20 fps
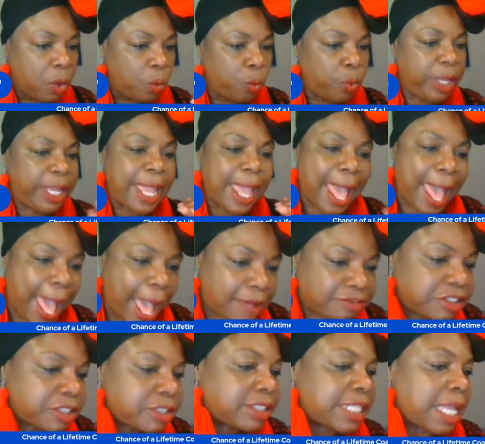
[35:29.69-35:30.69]
We
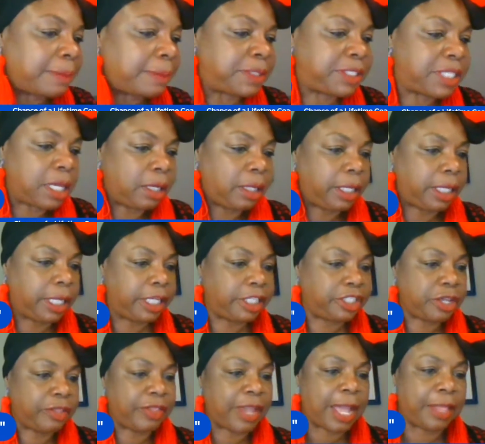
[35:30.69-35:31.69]
have to stop selling
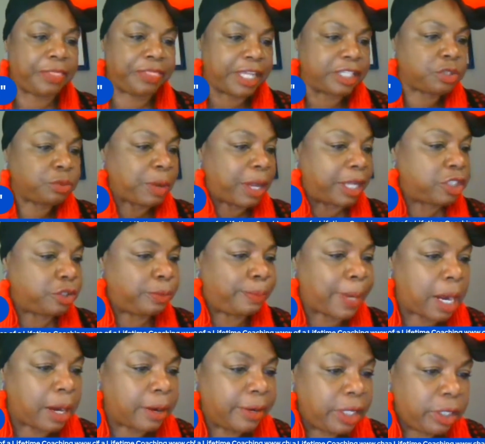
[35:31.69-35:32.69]
each other out. That's right,
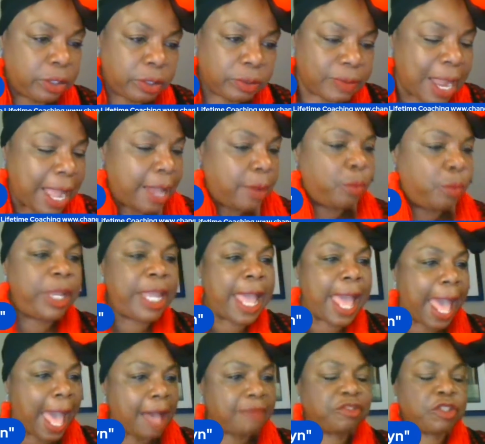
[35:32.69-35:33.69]
Jabari. You're right. We
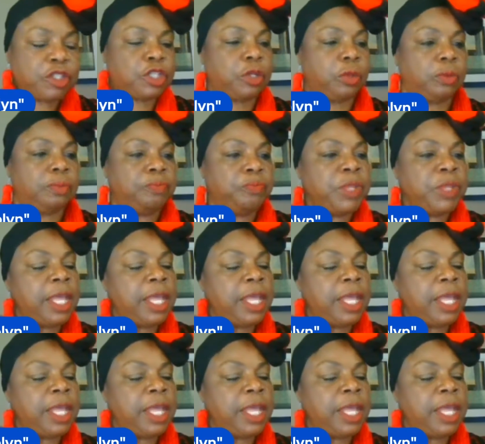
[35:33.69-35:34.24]
have to.